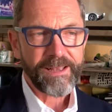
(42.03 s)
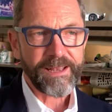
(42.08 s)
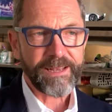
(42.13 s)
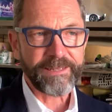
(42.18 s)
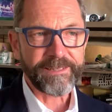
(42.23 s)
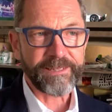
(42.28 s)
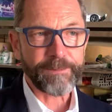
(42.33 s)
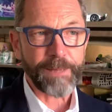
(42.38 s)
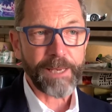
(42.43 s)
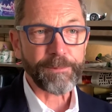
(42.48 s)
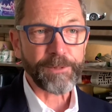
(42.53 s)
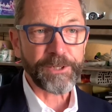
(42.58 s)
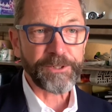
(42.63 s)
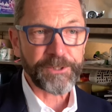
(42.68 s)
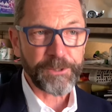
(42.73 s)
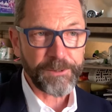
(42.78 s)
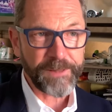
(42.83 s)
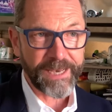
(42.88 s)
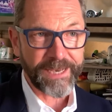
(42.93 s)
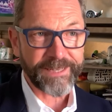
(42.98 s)
And to be able to
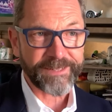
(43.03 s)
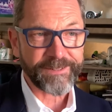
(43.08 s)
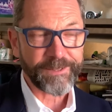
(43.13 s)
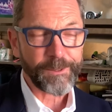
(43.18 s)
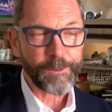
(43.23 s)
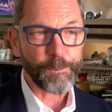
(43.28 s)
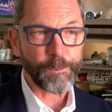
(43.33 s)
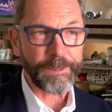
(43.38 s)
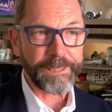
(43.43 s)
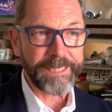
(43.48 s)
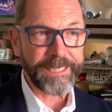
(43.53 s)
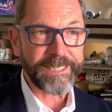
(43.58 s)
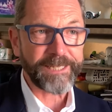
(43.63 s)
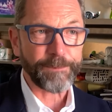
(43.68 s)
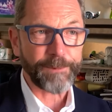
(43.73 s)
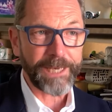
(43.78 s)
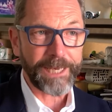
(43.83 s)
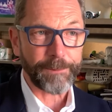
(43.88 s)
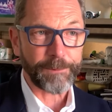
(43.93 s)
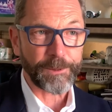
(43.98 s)
do that, we need
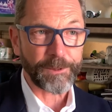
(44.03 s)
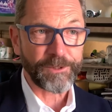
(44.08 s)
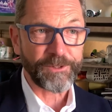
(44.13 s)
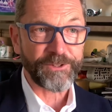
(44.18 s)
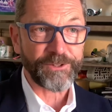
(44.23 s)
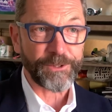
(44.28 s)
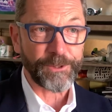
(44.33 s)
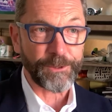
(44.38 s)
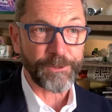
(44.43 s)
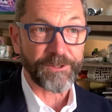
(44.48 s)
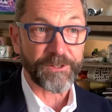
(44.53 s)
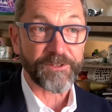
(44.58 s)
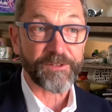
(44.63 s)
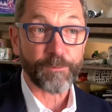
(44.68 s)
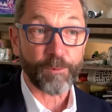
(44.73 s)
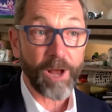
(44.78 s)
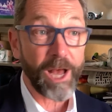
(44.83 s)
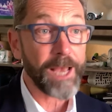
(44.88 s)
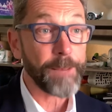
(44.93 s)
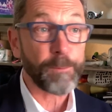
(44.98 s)
to be able to
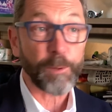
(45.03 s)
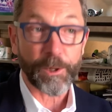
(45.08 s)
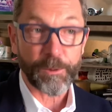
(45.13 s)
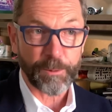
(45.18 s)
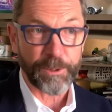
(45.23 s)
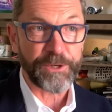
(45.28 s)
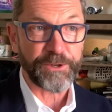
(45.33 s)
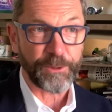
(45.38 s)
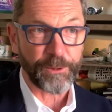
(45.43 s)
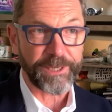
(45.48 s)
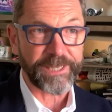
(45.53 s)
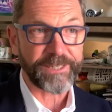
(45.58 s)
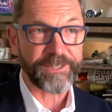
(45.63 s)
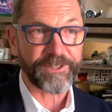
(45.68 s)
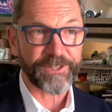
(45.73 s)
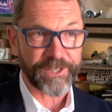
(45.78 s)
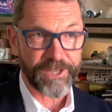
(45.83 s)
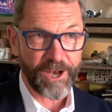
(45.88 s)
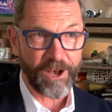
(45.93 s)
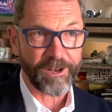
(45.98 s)
describe what we're doing
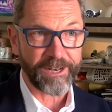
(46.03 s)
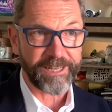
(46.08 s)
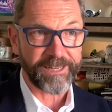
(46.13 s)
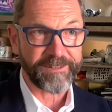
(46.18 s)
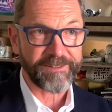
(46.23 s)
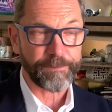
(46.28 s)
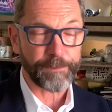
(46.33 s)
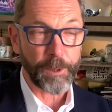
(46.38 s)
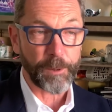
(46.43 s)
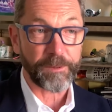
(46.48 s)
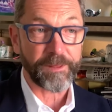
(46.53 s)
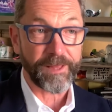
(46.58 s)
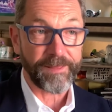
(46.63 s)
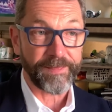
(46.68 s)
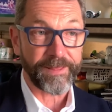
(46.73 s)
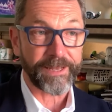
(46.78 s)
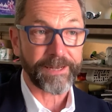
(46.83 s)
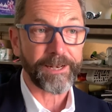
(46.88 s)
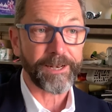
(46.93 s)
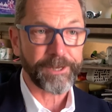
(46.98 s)
to colleagues, both
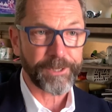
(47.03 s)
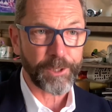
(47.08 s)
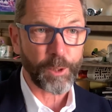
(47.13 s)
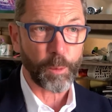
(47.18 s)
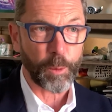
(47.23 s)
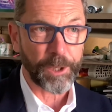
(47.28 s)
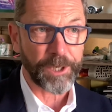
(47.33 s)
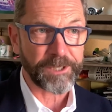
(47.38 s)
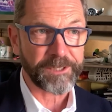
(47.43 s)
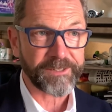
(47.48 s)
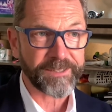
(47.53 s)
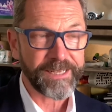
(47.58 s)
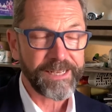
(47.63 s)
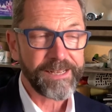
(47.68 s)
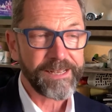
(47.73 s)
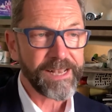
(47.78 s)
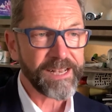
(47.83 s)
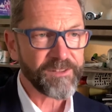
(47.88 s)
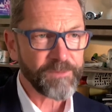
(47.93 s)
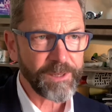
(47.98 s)
in the clinical world
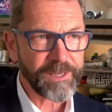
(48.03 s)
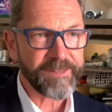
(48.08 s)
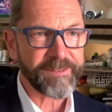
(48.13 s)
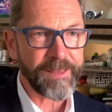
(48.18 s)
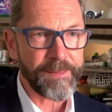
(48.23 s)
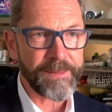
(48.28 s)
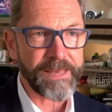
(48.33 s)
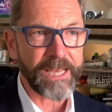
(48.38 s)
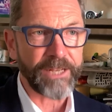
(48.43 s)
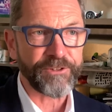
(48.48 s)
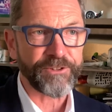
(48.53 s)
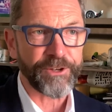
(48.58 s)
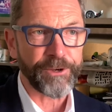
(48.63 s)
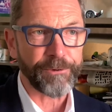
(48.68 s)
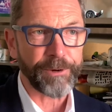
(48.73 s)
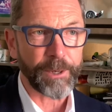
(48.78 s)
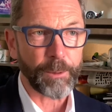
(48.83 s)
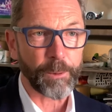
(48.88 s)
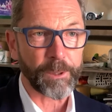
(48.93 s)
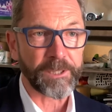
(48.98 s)
as well as in the
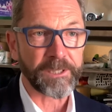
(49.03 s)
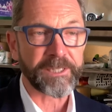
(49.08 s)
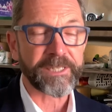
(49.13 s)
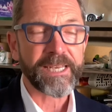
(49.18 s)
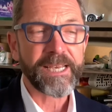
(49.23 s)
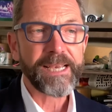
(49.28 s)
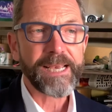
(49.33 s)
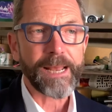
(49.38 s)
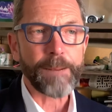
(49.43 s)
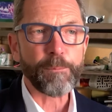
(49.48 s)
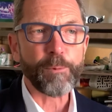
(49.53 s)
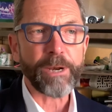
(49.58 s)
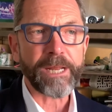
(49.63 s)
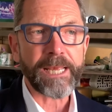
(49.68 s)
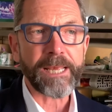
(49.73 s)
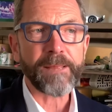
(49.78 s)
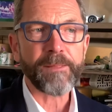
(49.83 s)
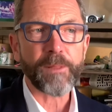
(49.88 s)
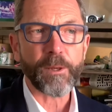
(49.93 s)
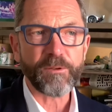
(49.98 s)
engineering world, and
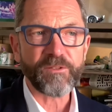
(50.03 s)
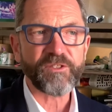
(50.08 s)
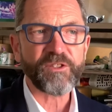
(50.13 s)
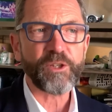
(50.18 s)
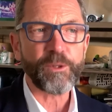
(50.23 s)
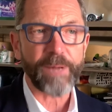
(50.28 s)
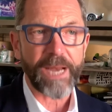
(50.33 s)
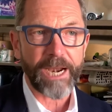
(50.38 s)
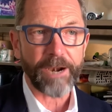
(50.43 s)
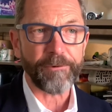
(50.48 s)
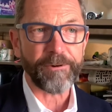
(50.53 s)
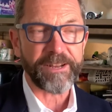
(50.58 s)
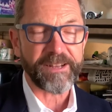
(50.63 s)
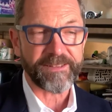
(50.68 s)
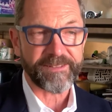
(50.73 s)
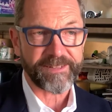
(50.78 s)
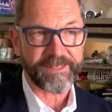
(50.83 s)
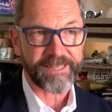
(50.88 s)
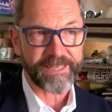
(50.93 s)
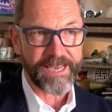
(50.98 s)
bringing those two
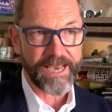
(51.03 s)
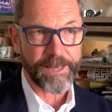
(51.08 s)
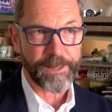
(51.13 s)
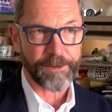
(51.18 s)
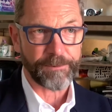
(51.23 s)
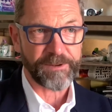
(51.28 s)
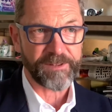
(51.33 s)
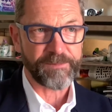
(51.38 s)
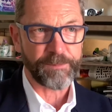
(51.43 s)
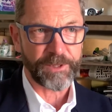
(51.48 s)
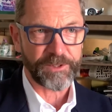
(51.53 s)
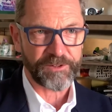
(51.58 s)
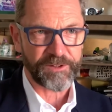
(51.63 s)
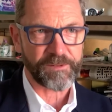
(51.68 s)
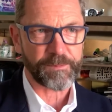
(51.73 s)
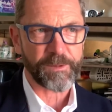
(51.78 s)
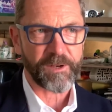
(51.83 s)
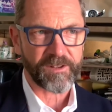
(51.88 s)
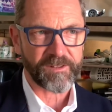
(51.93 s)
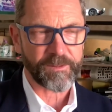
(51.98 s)
areas together as much
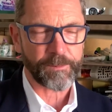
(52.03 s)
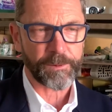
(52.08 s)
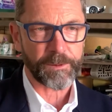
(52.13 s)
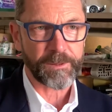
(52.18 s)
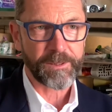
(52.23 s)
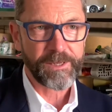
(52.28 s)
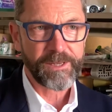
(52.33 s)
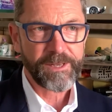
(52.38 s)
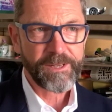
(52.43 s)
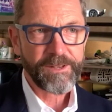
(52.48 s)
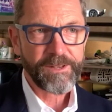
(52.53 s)
as possible.